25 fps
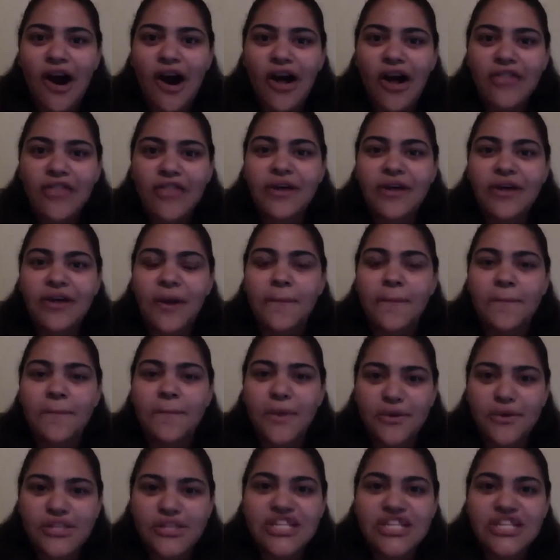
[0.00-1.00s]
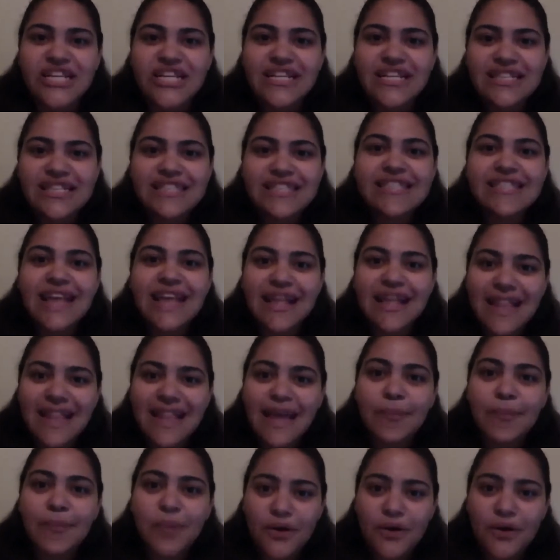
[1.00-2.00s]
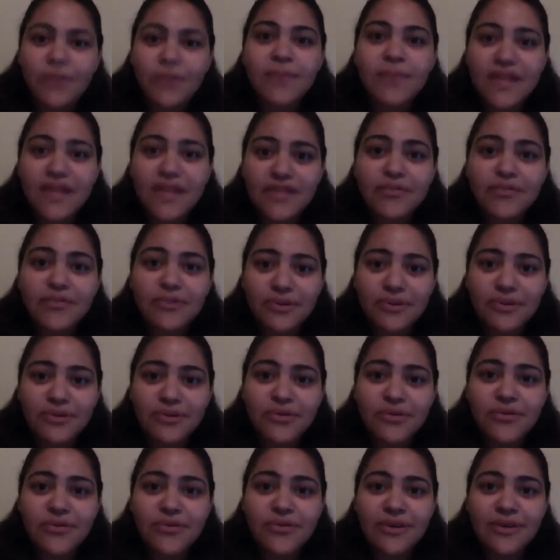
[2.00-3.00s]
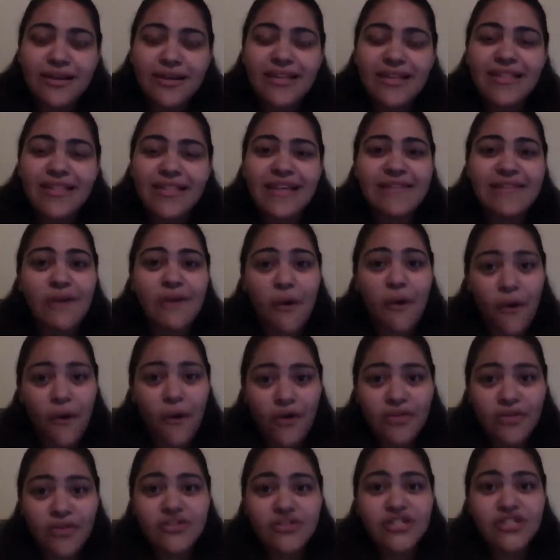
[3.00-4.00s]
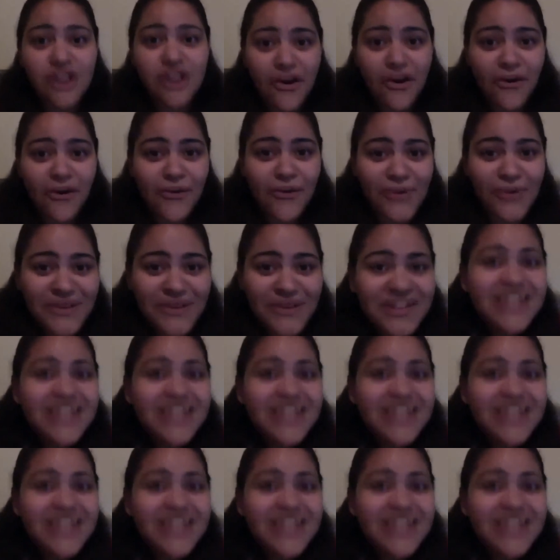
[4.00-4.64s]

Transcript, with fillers: all the emotions that they put me through this whole show.